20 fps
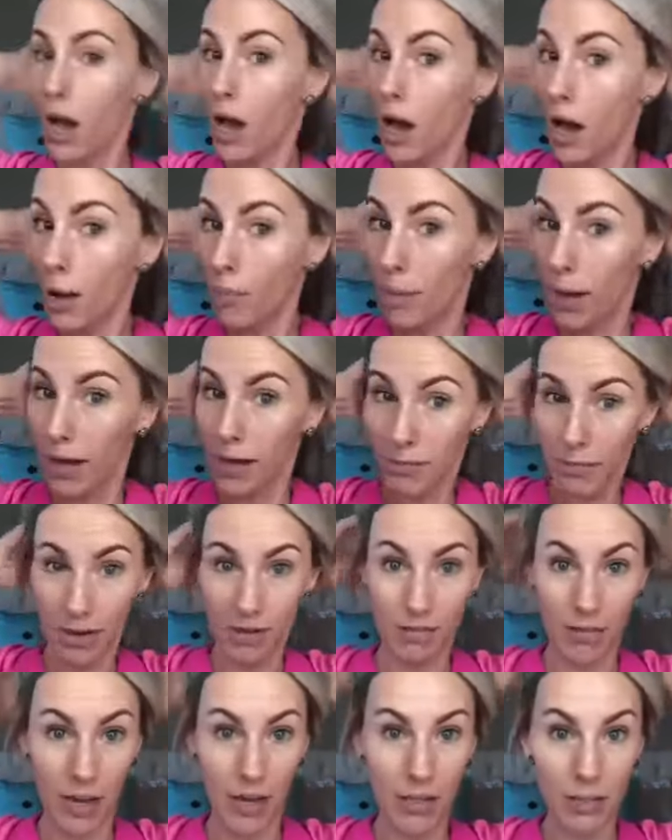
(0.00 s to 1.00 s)
up out of my
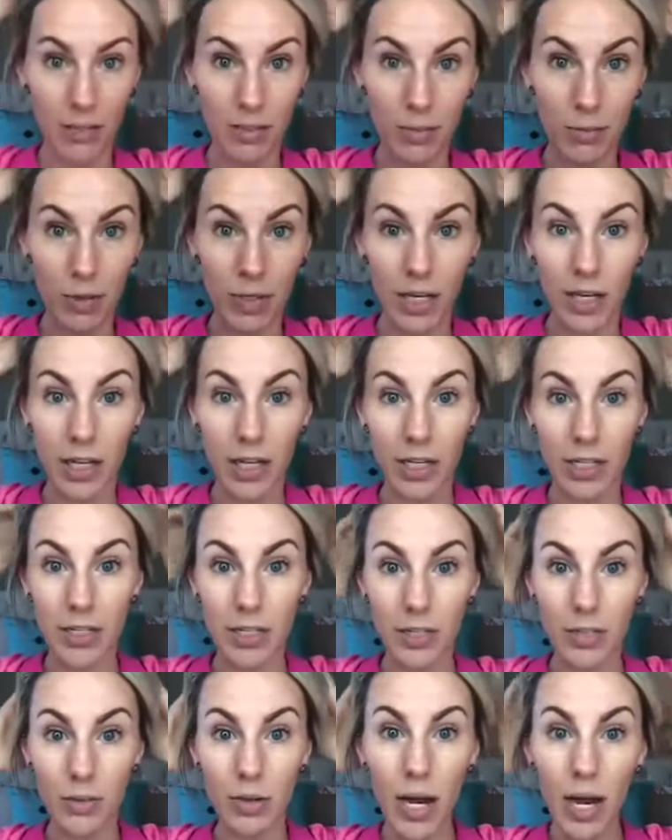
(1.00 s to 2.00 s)
face
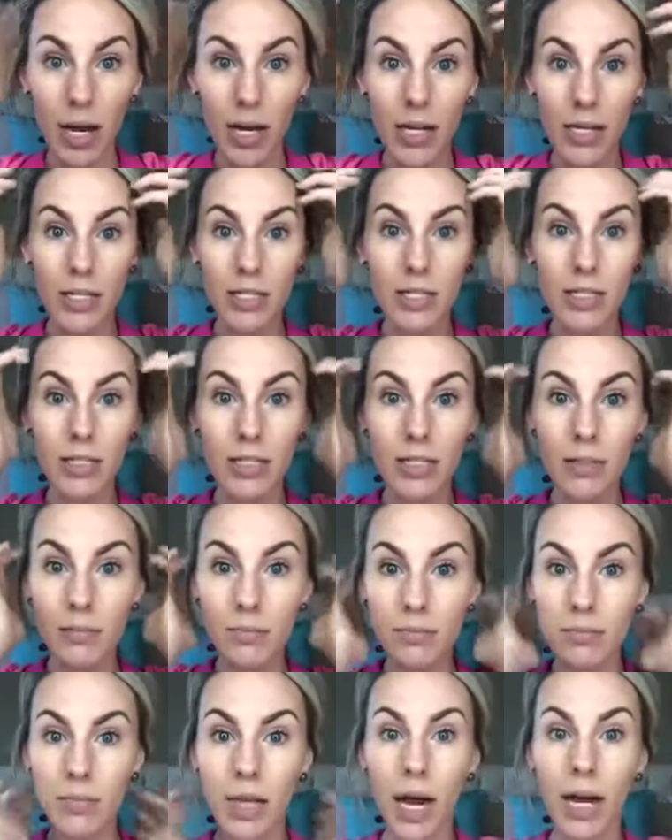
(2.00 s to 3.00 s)
because you guys,
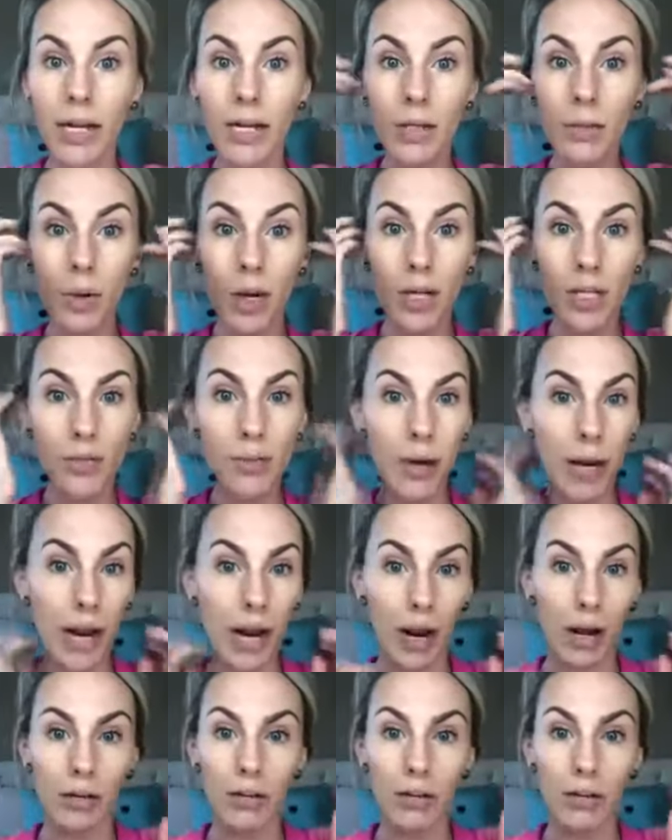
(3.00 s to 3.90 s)
I need to wash my hair.